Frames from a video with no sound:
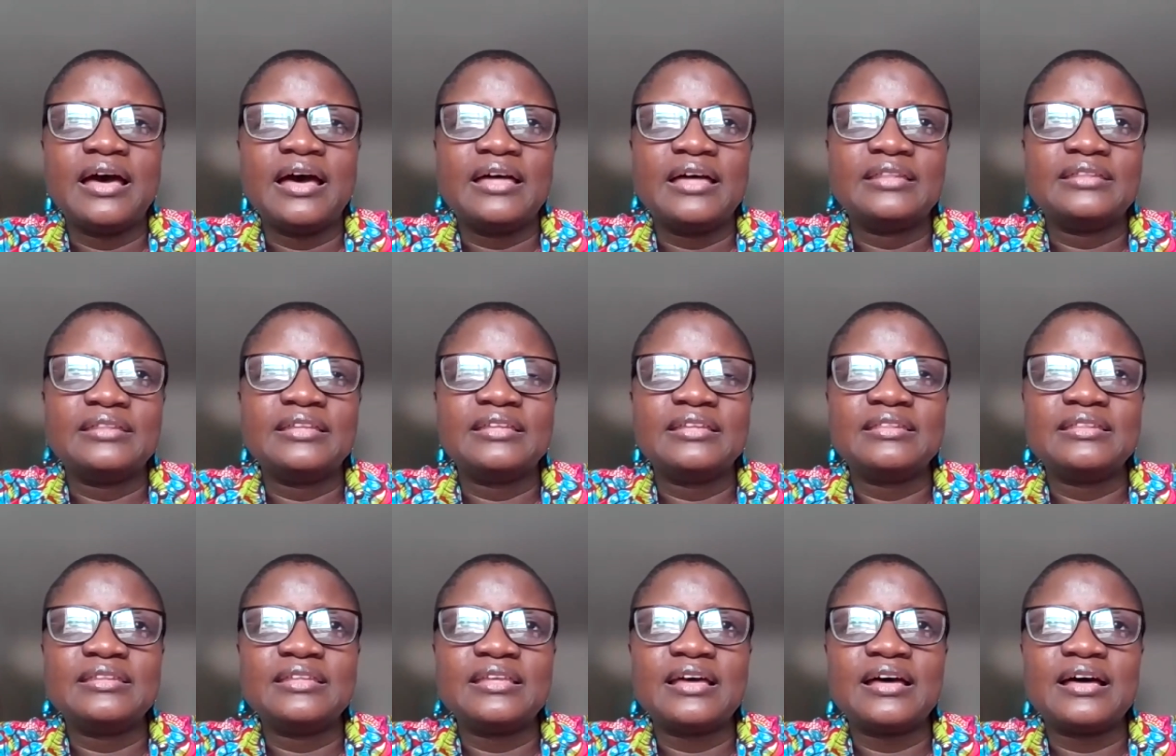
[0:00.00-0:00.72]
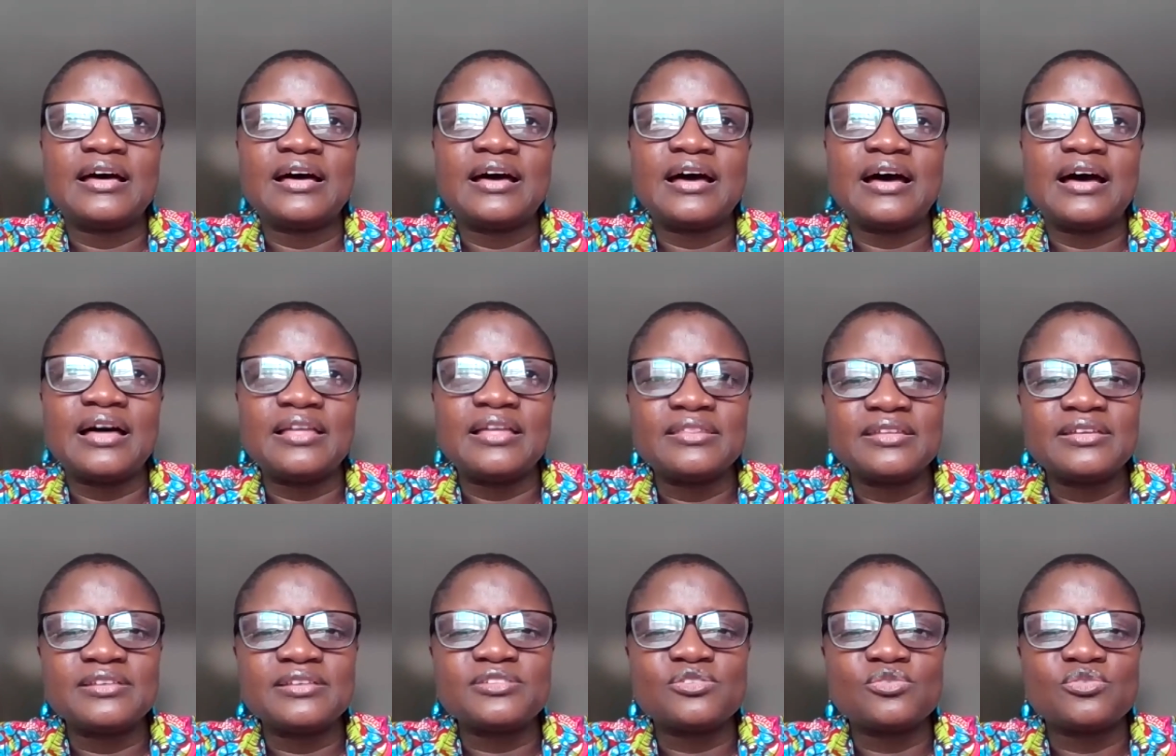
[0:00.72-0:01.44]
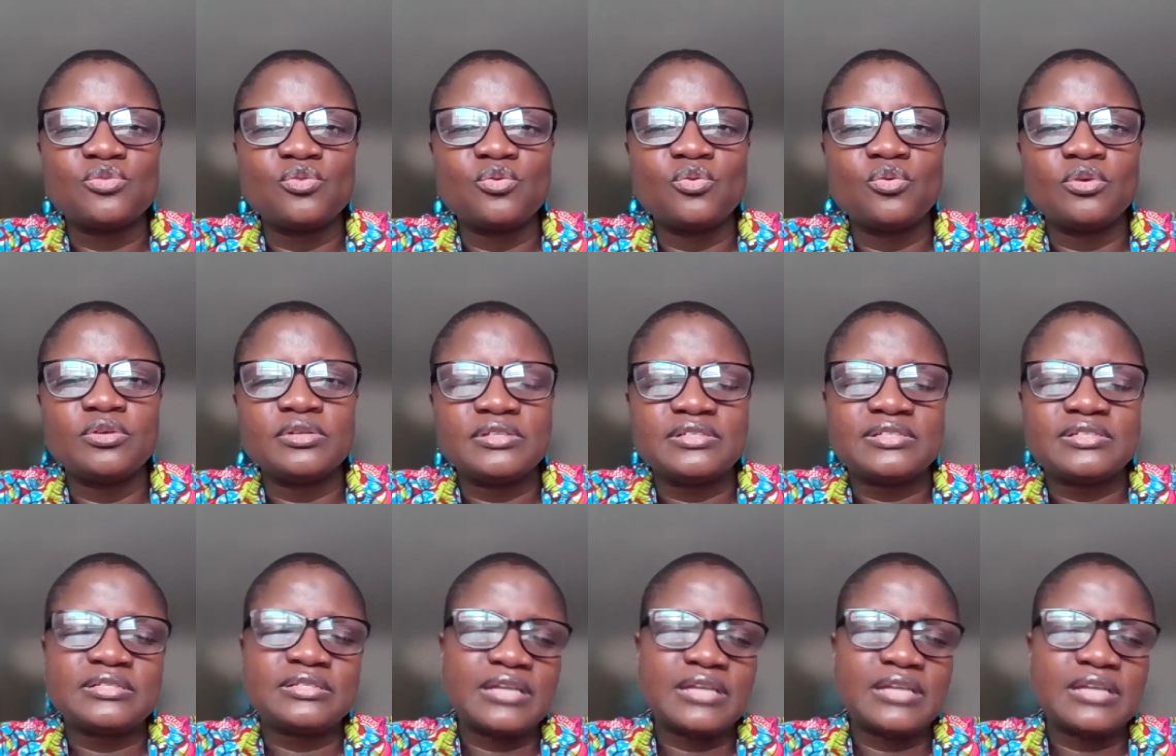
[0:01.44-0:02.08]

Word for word: And then there are others who would